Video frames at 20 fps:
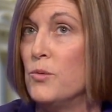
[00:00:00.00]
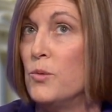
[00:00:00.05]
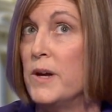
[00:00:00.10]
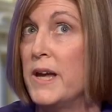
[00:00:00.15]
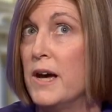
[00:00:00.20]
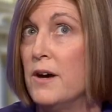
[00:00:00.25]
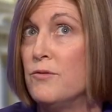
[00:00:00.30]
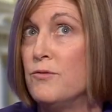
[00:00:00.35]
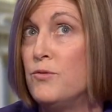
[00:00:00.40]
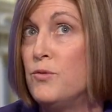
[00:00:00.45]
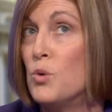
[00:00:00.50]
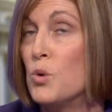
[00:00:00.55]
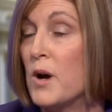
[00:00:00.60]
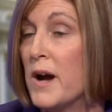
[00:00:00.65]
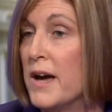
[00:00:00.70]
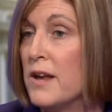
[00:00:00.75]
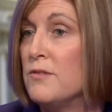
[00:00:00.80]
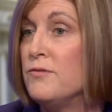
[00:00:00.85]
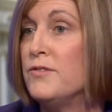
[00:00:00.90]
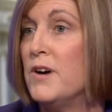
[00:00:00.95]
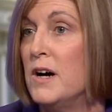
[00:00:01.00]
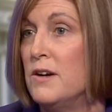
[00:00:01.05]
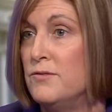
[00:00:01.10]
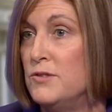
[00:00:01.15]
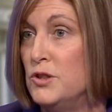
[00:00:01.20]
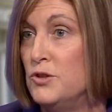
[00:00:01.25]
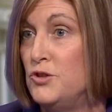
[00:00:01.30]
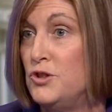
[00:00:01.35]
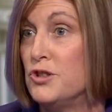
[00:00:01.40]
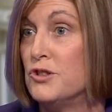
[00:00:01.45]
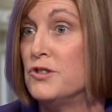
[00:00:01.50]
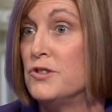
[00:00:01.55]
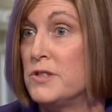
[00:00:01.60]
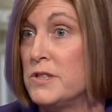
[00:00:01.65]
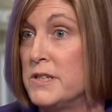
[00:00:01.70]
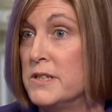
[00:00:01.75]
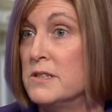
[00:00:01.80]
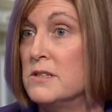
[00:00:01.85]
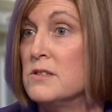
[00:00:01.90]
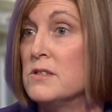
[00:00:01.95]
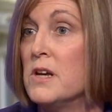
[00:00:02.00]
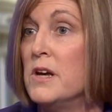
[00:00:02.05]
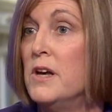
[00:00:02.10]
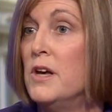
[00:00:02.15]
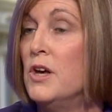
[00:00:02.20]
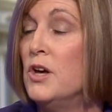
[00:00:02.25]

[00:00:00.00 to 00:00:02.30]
we have 4 out of 5 New Jerseyans